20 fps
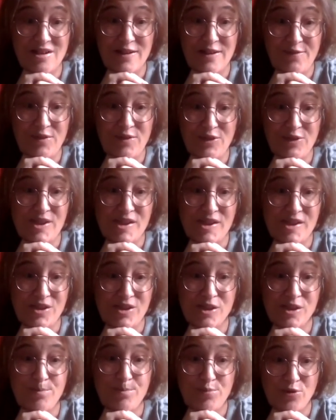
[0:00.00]
And I feel this
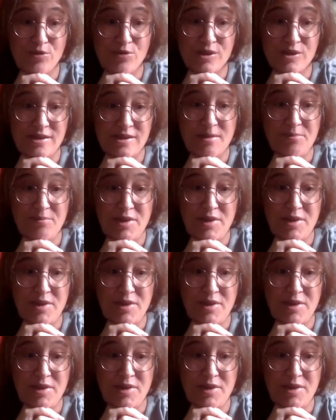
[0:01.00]
has just brought
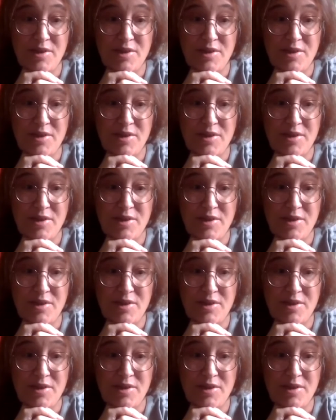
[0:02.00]
something to